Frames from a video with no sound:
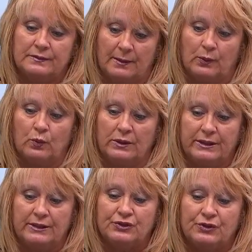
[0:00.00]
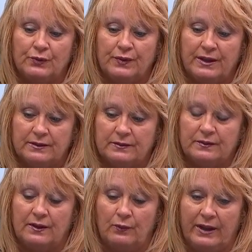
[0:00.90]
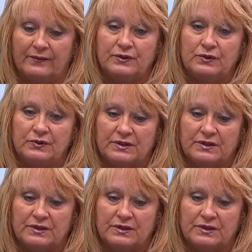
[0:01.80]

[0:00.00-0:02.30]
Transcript: number one issue, that, that we have to do